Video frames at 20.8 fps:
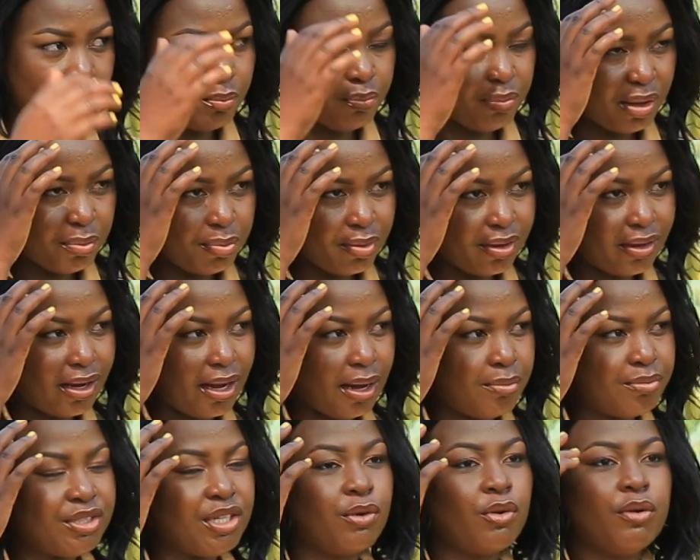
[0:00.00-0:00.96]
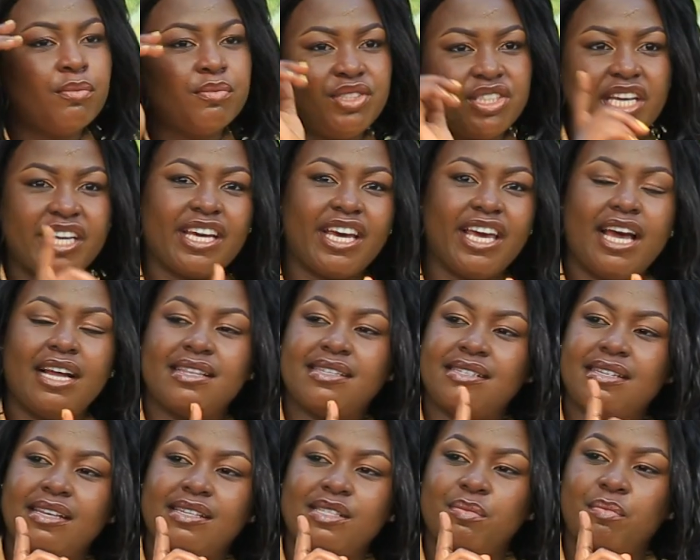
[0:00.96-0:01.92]
Baby nkamteko daycare at
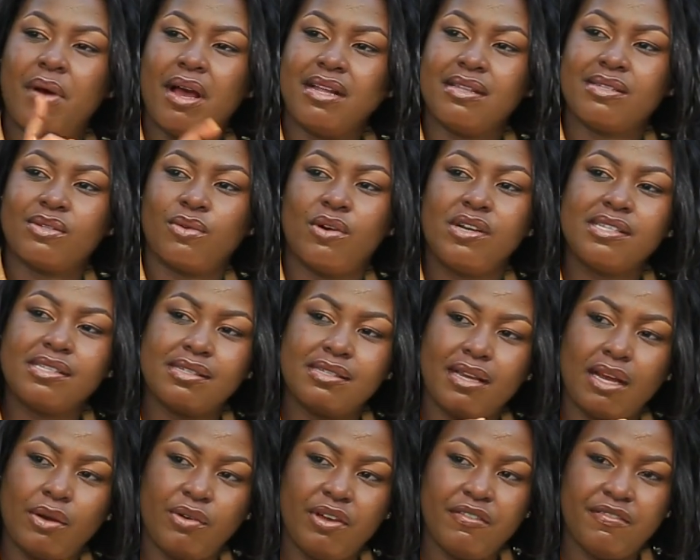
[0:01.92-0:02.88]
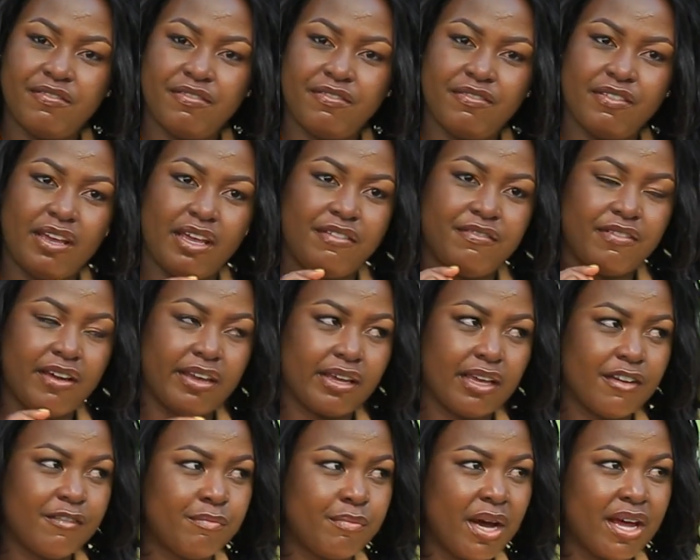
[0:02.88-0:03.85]
6 months because if I
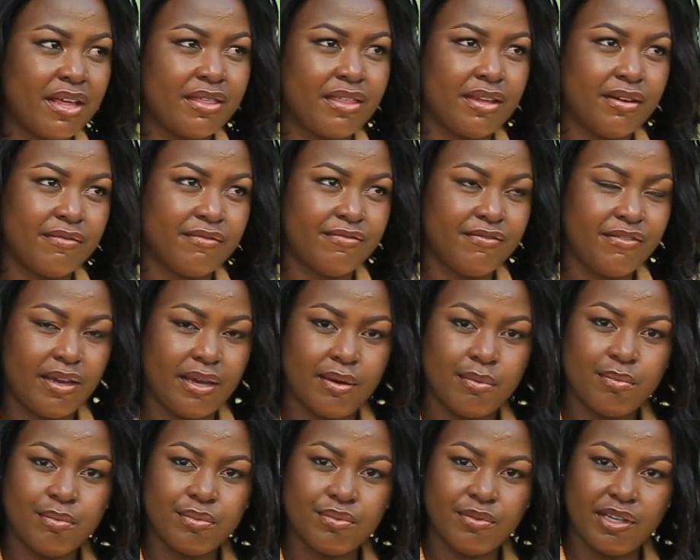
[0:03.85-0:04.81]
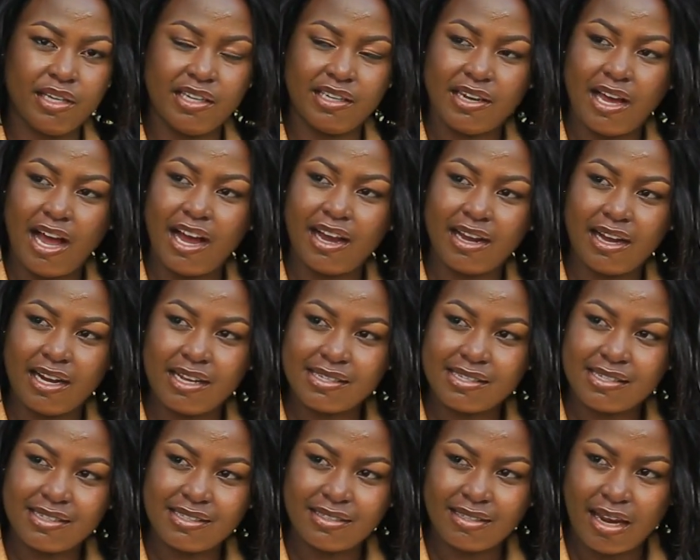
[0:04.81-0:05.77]
gave birth in Feb in
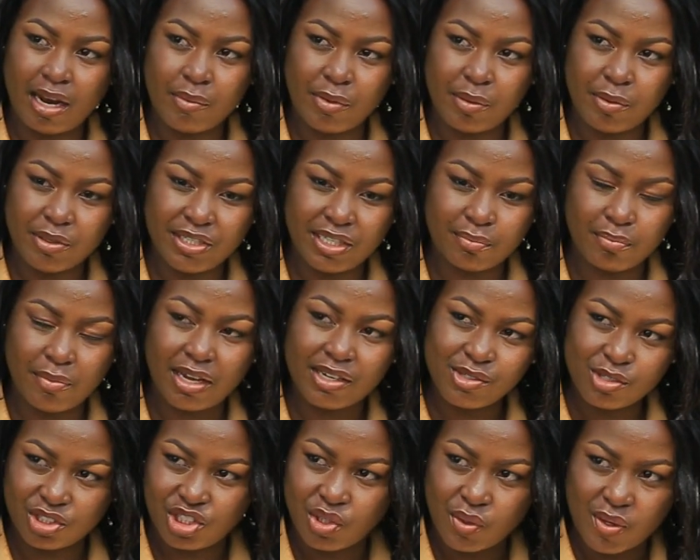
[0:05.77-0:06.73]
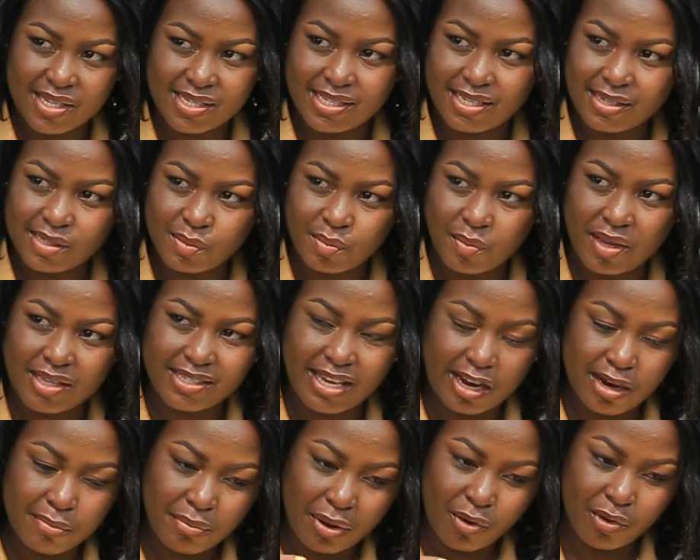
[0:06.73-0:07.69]
August, I'm reporting back, so she was 6 months. I
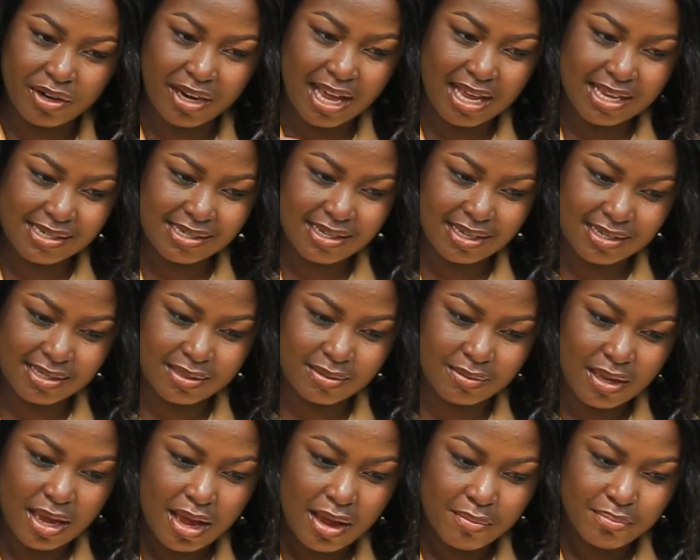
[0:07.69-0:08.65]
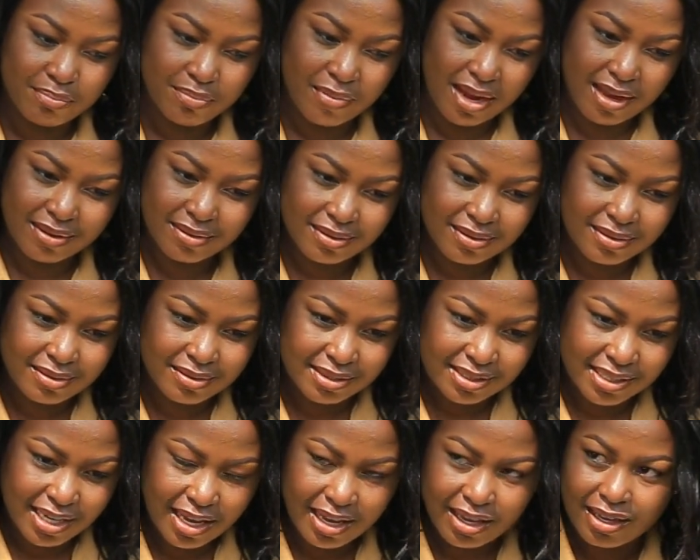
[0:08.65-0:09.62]
remember on her 6-month
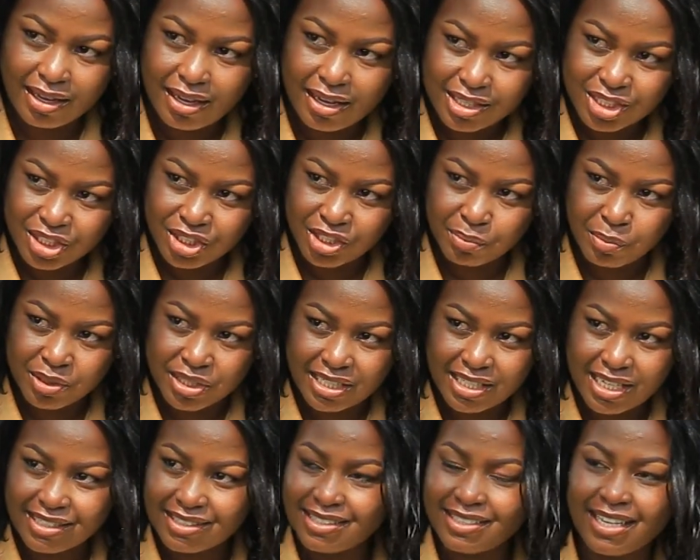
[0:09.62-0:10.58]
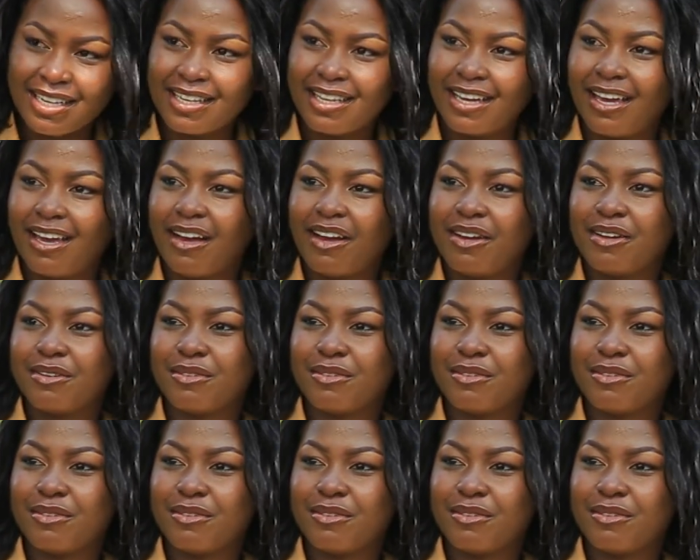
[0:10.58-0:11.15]
day she reported at daycare.